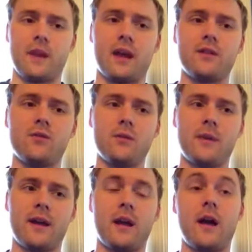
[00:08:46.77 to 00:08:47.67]
I
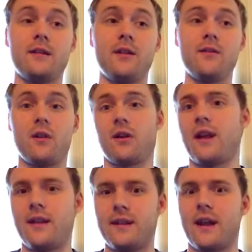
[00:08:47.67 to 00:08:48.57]
know the
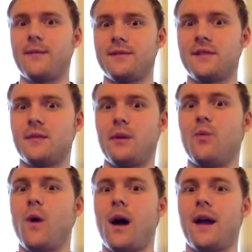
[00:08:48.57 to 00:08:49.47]
arcade cabinet's going to be
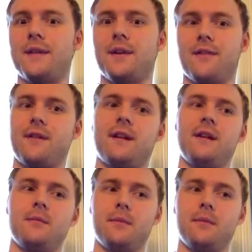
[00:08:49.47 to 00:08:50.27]
wide already